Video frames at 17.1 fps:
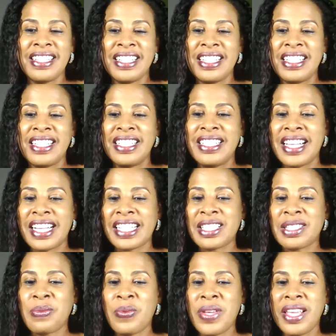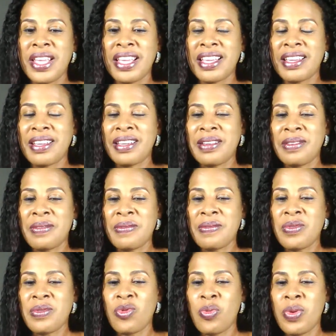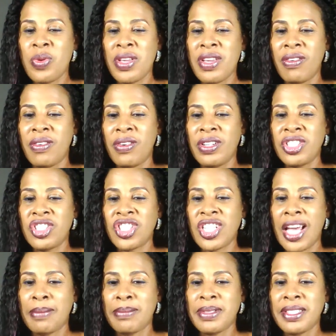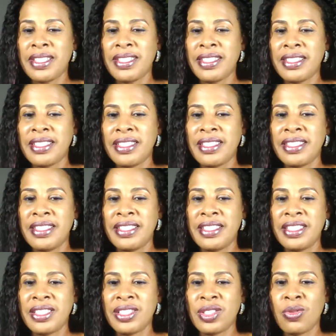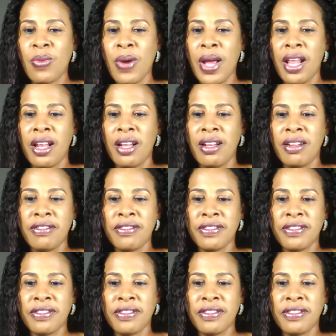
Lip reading: Next week, we will be on chapter 12.